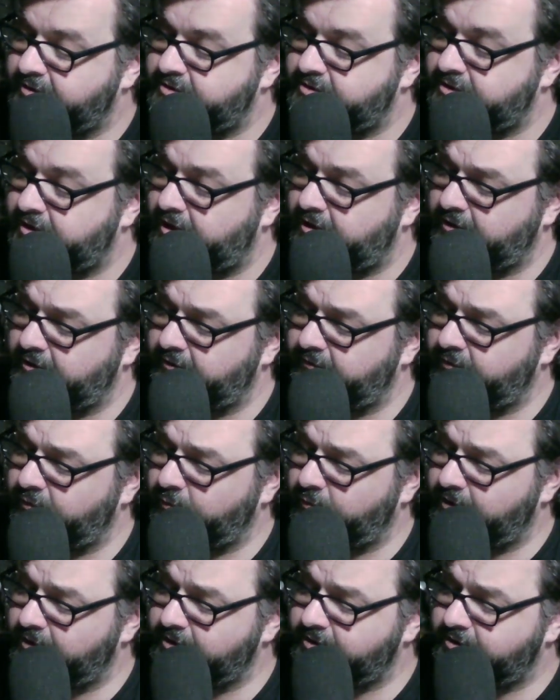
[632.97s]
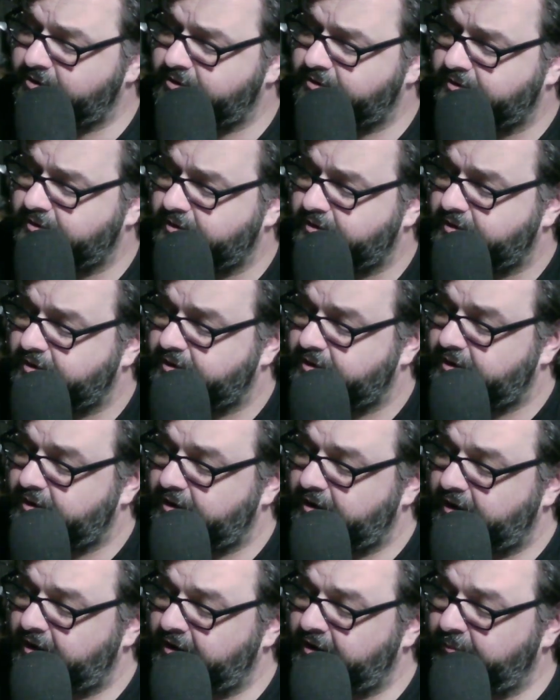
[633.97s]
silent for once.
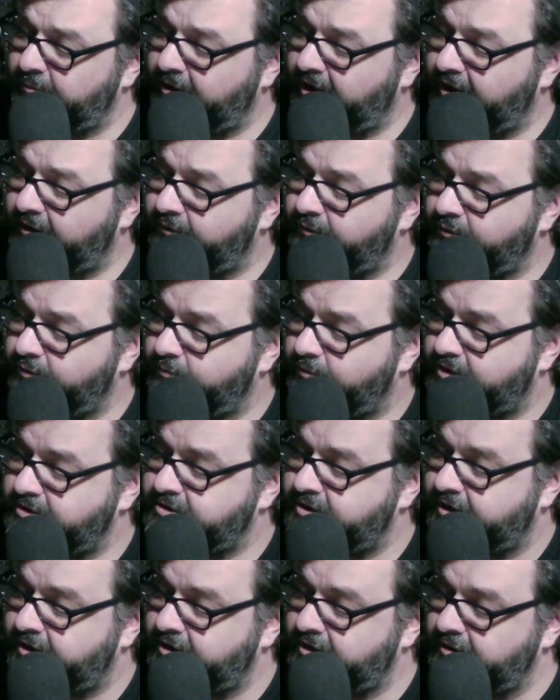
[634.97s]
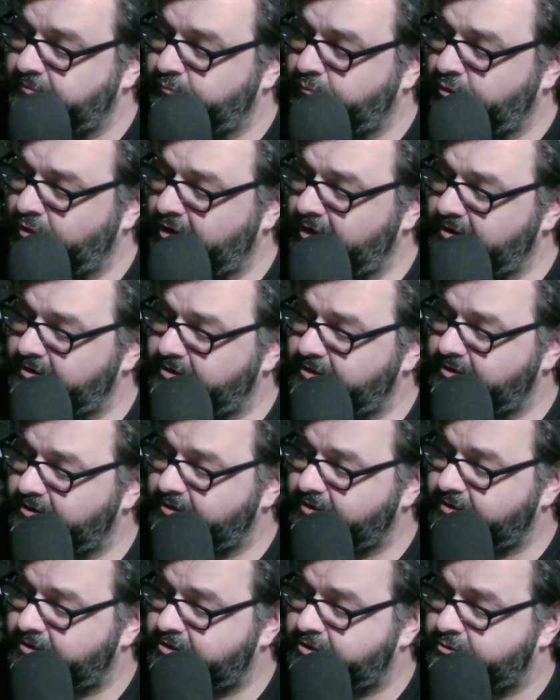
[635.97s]
In the bathroom, I take a deep breath,
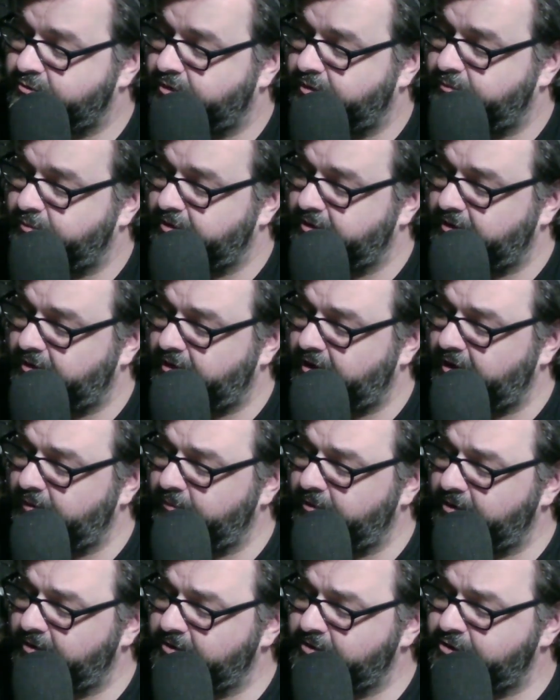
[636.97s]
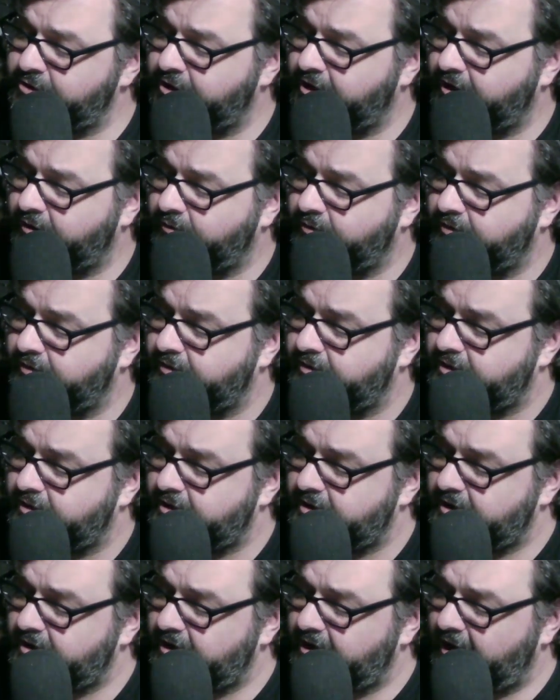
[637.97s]
strip, and climb into the shower.
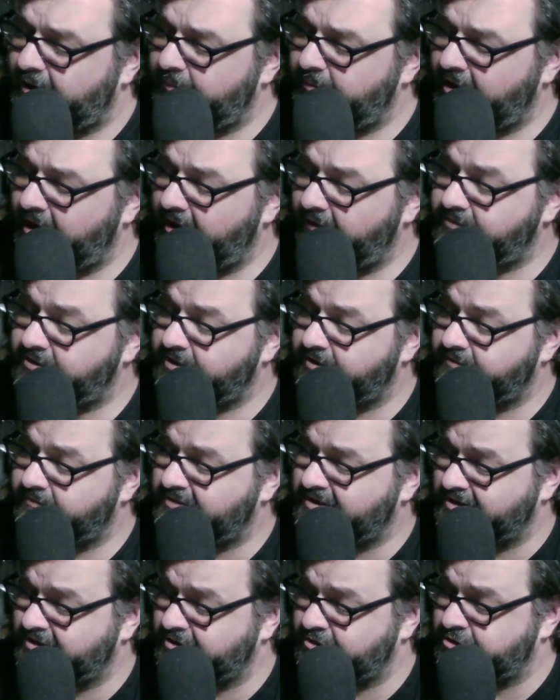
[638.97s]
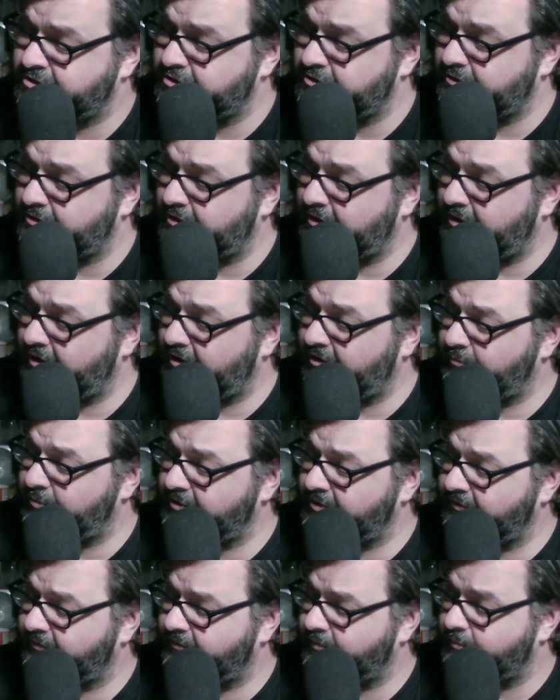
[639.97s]
I'm half tempted to jerk off,
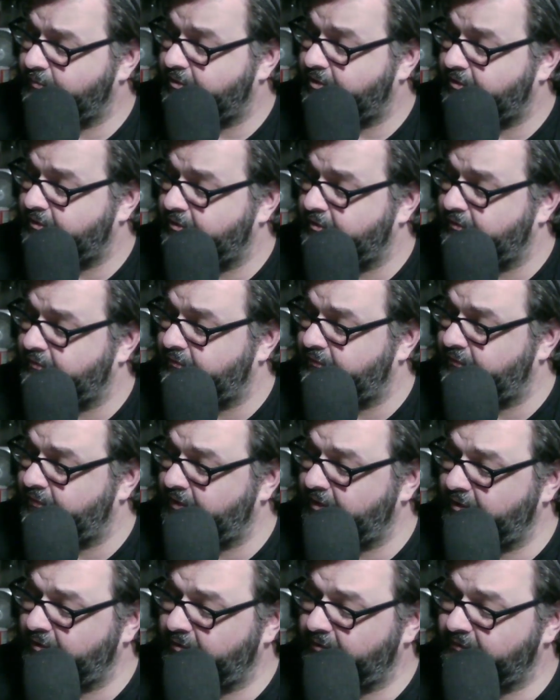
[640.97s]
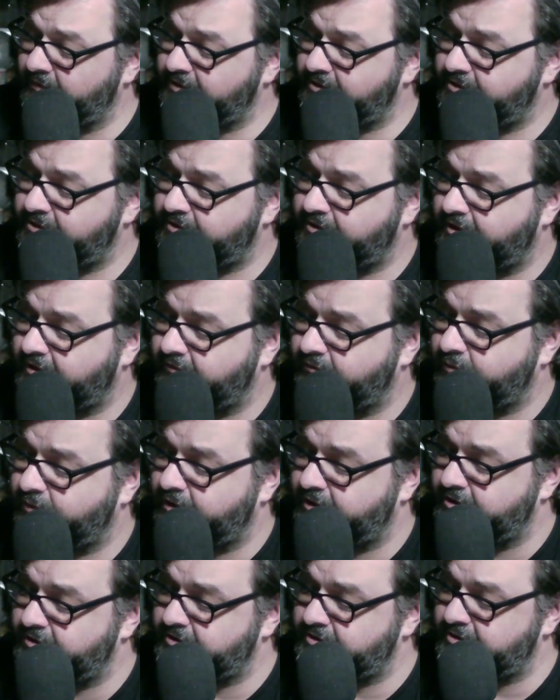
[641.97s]
but the familiar fear of
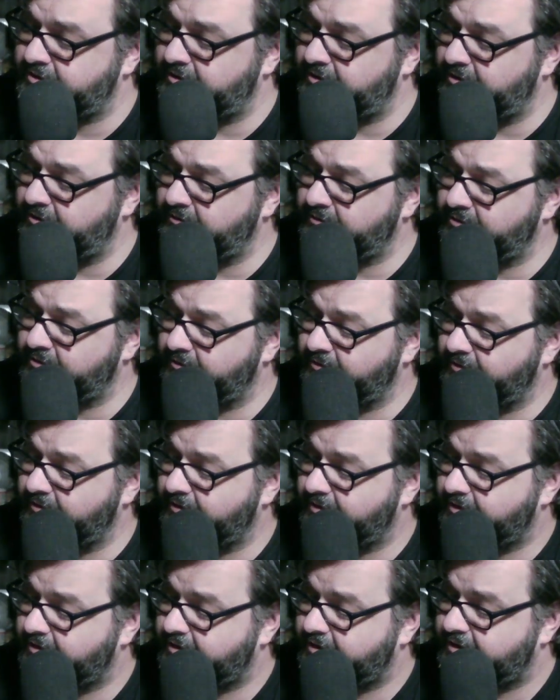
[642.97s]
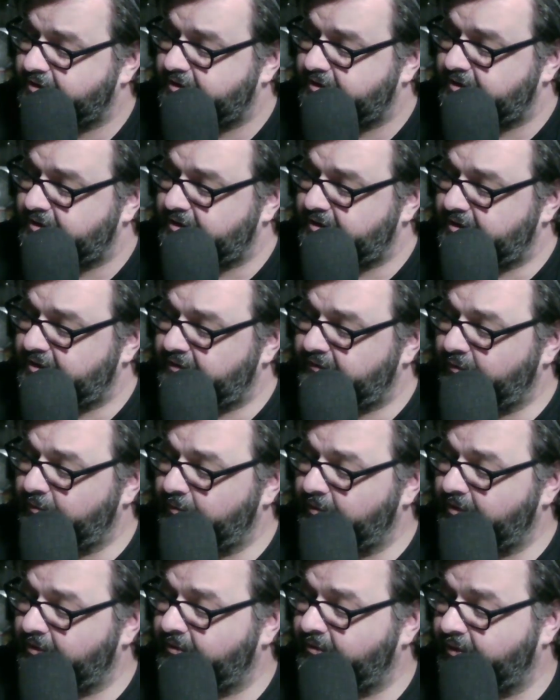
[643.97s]
discovery and disclosure from
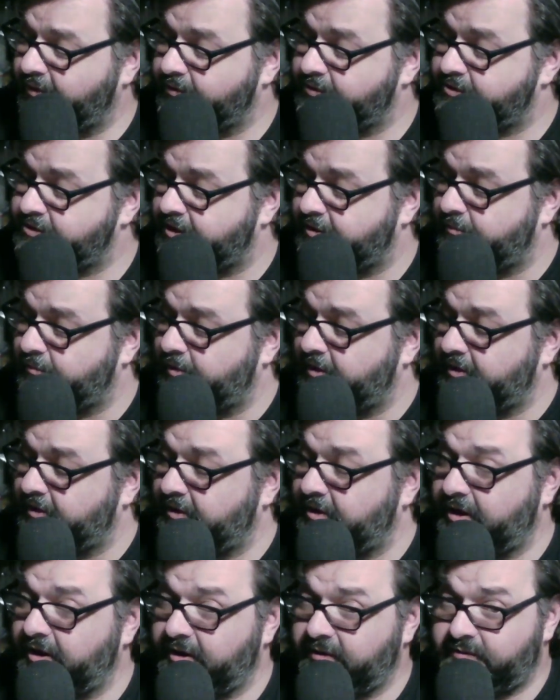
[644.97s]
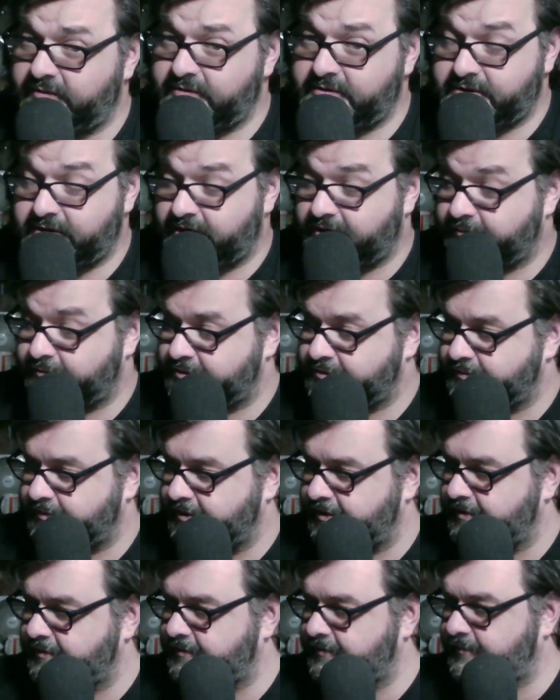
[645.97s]
an earlier time in my life stops me.